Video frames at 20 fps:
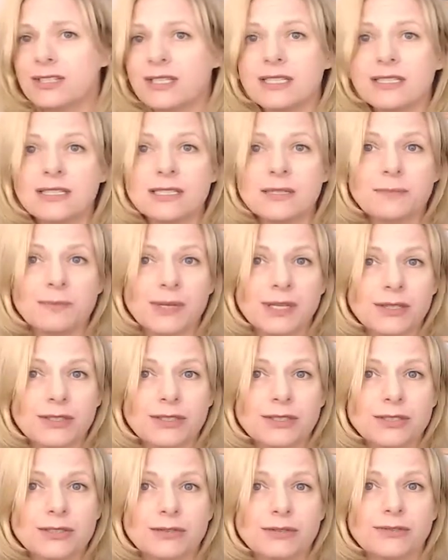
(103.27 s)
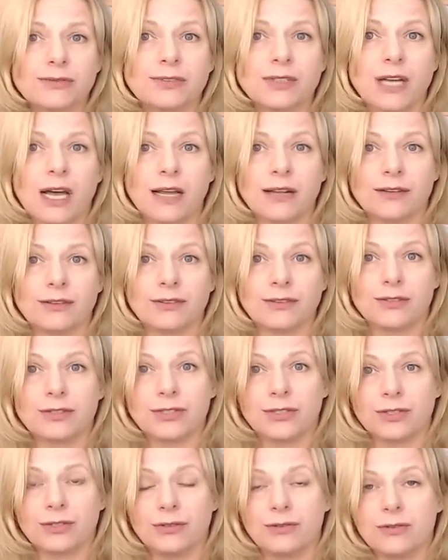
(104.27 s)
doesn't appear to have gotten
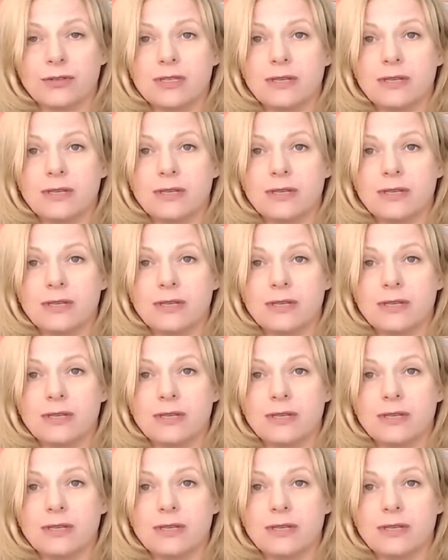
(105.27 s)
to